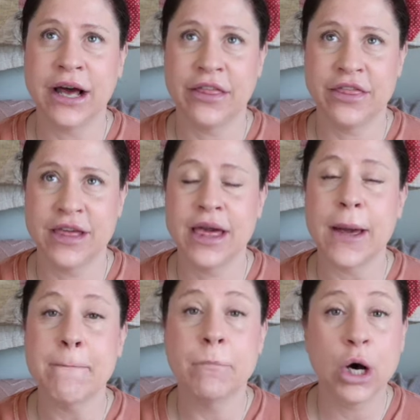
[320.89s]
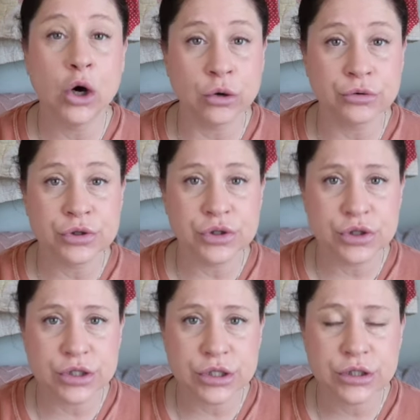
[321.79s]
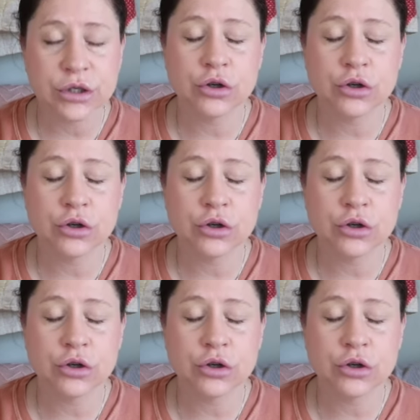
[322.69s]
I think most